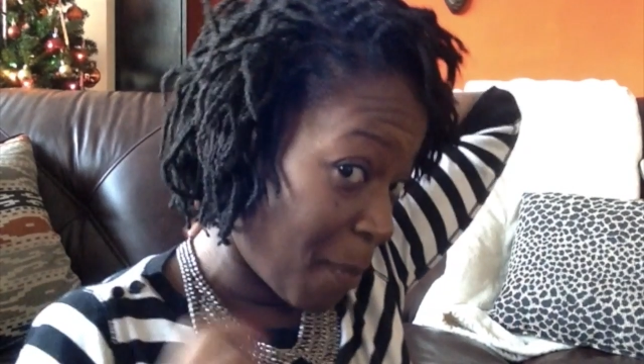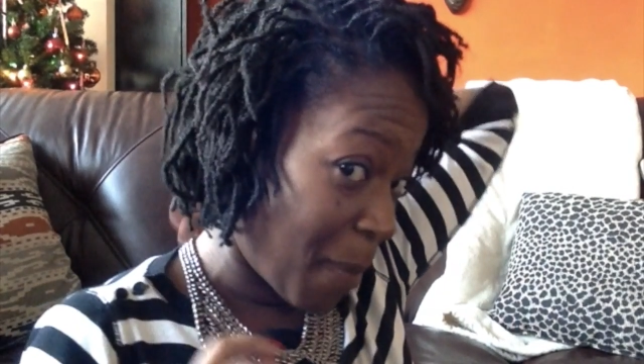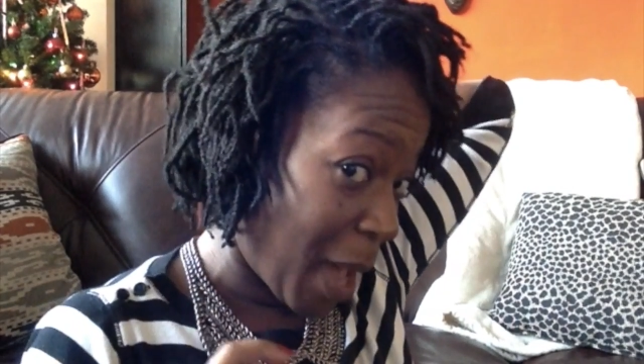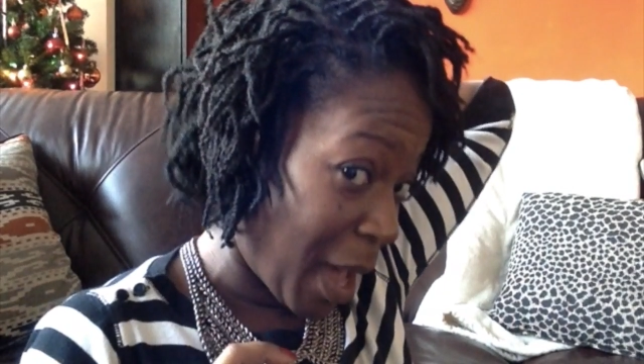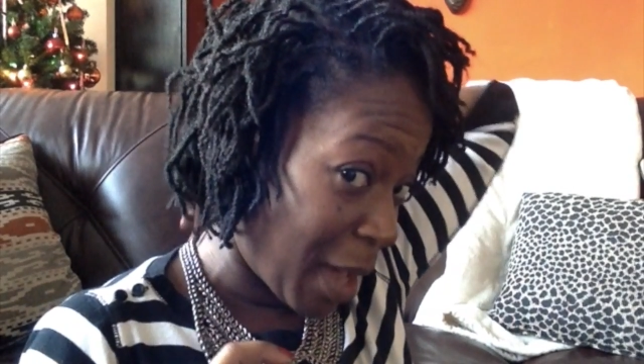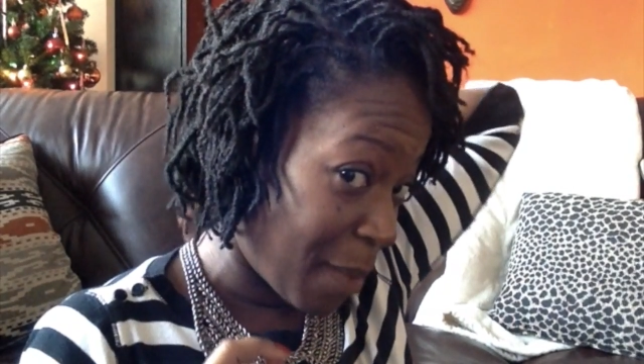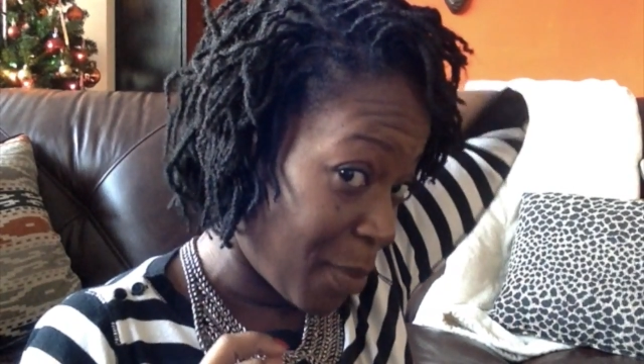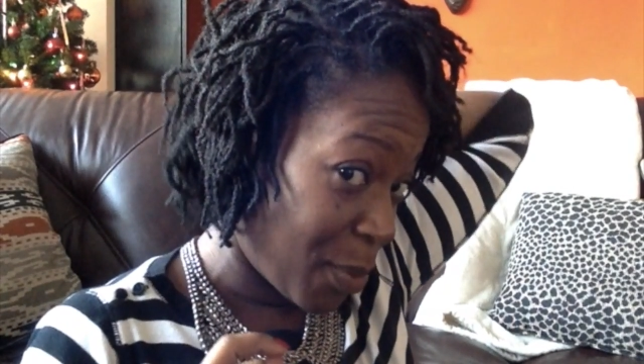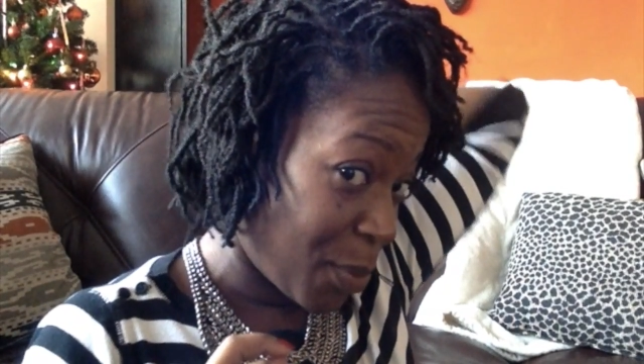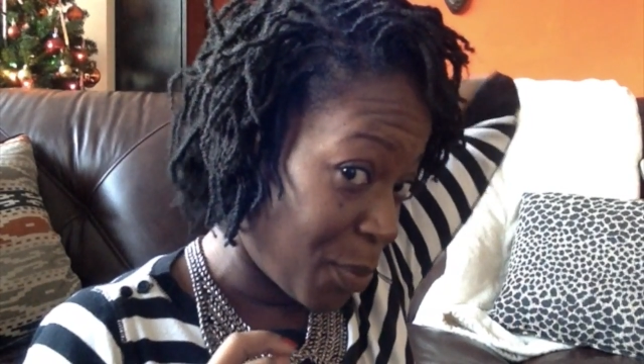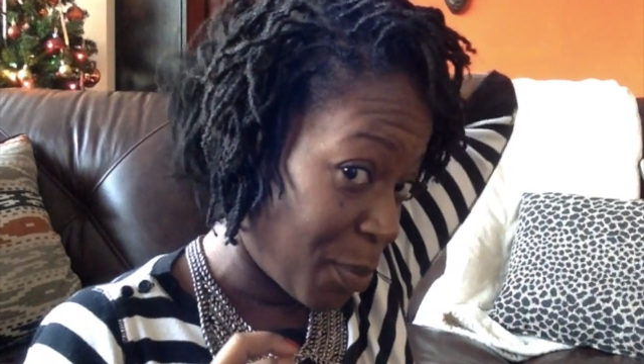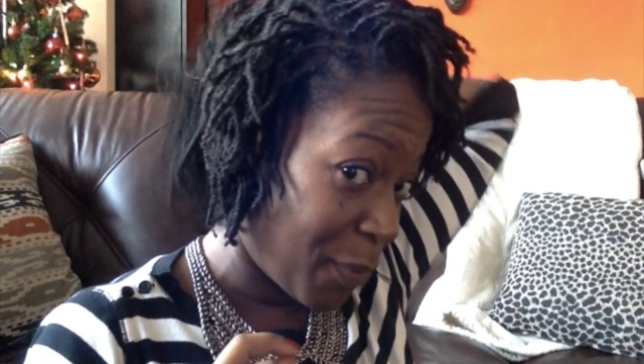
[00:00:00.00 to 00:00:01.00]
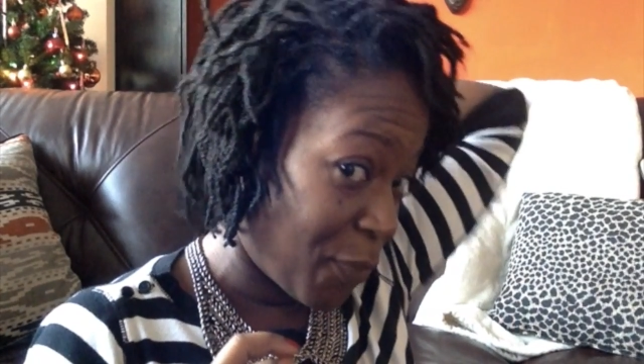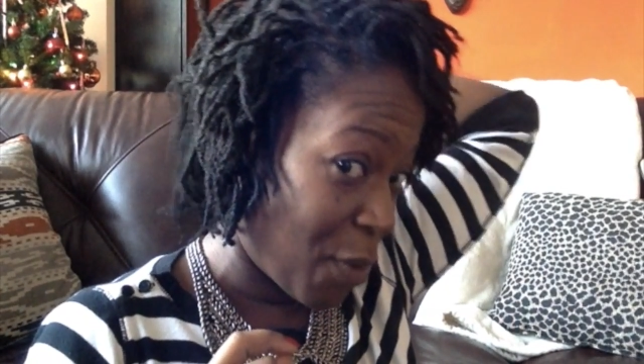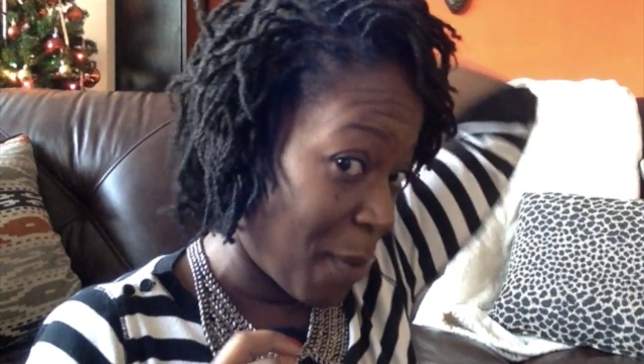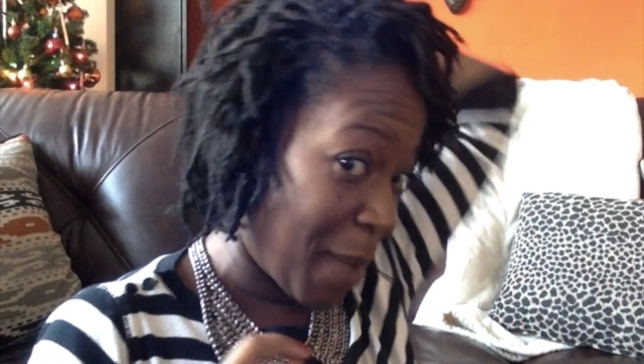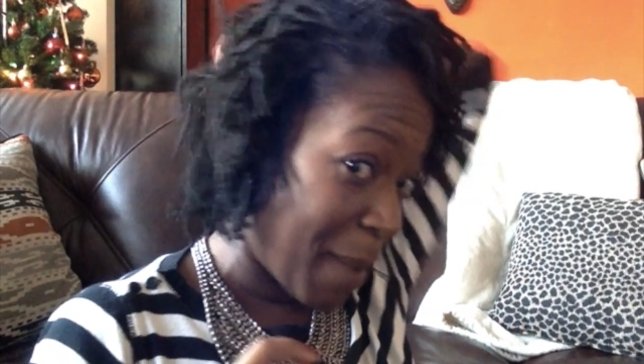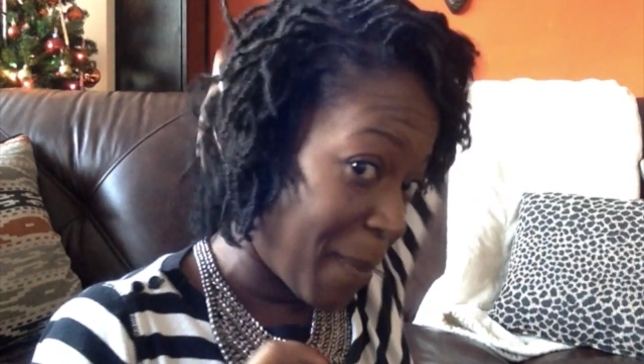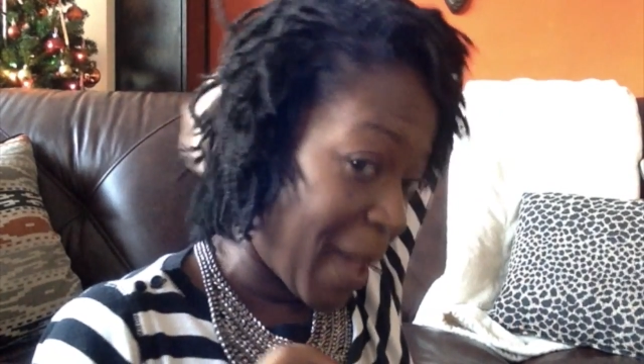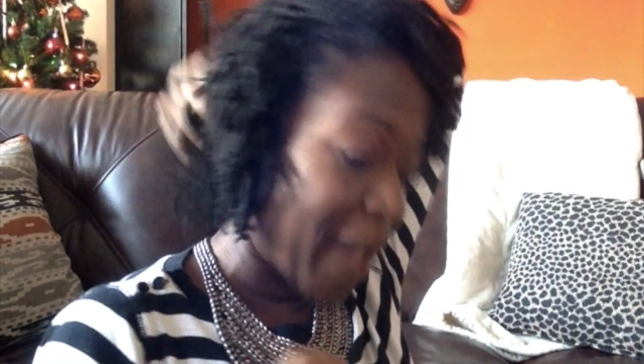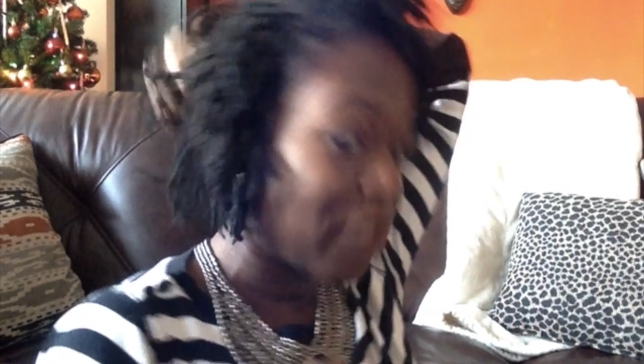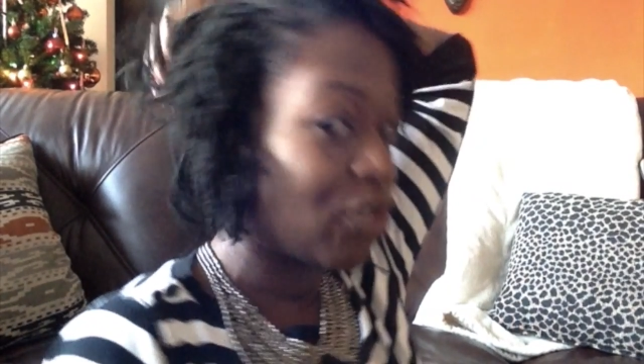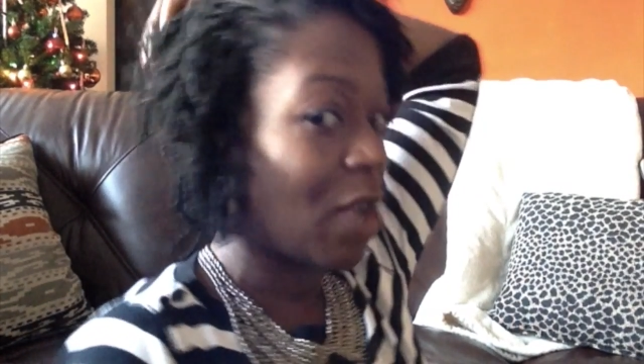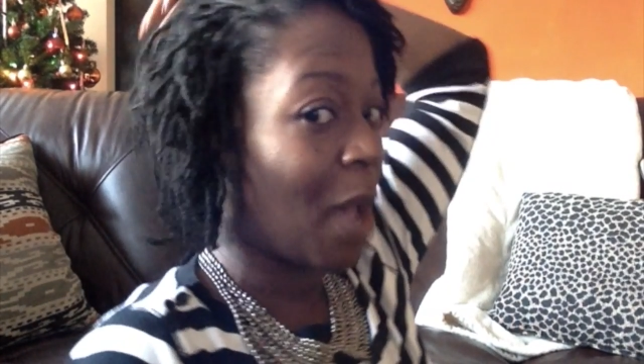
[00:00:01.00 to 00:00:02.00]
bob before my back
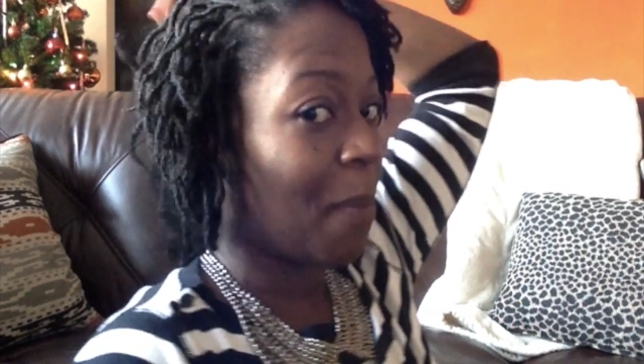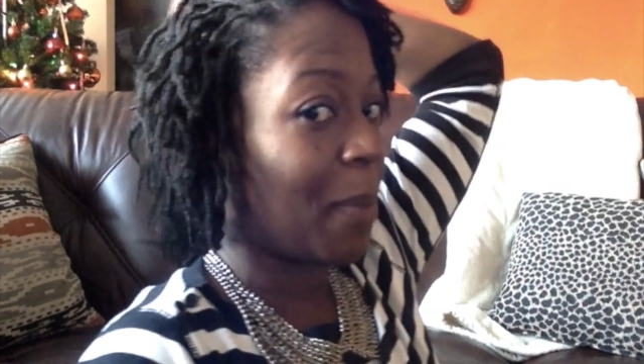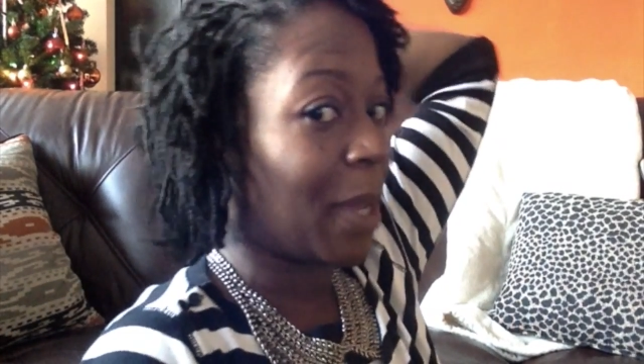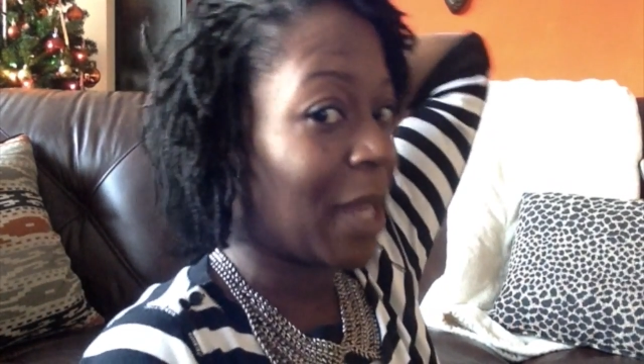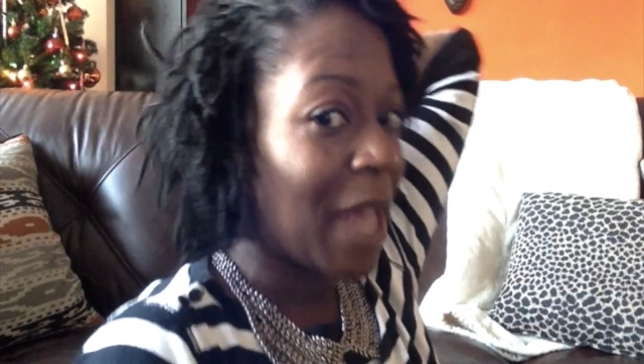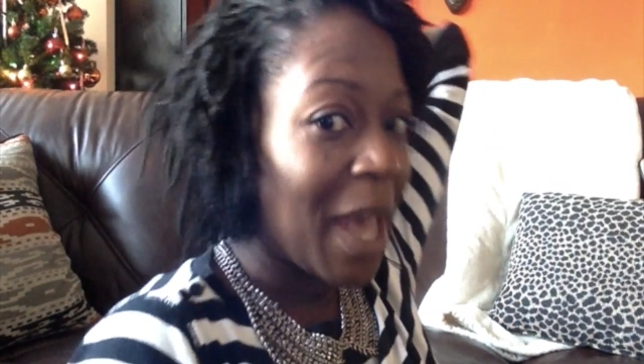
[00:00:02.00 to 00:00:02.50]
dropped, but